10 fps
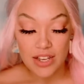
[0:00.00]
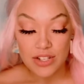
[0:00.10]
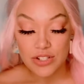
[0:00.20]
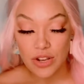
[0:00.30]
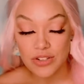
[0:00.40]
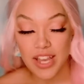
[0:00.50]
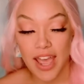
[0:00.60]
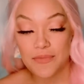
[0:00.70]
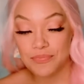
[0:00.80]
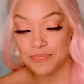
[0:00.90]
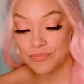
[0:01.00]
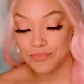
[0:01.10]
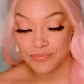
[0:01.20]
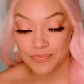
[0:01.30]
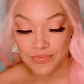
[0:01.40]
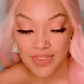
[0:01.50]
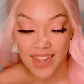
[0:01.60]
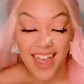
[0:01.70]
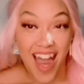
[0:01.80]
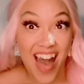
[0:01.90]
Shoje.
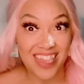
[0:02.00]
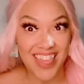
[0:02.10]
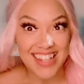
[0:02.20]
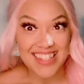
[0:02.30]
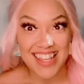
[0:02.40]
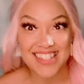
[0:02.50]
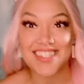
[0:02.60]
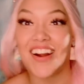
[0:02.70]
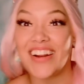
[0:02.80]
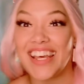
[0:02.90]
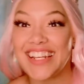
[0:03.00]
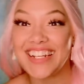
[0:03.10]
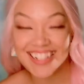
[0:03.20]
Let's get started.